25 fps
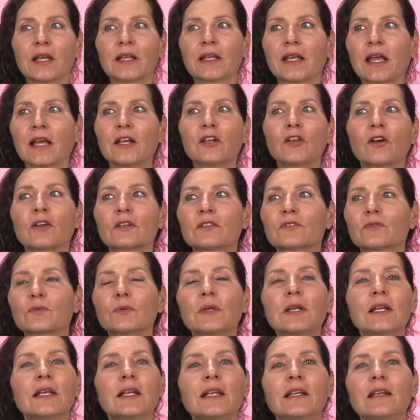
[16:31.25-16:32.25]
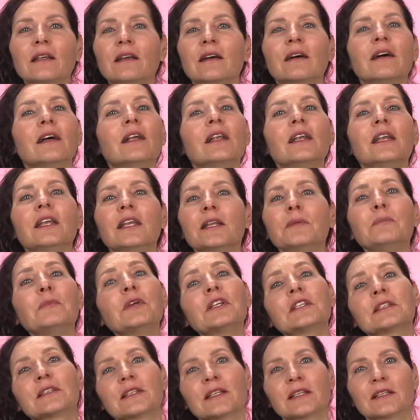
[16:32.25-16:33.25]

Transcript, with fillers: cannot really limit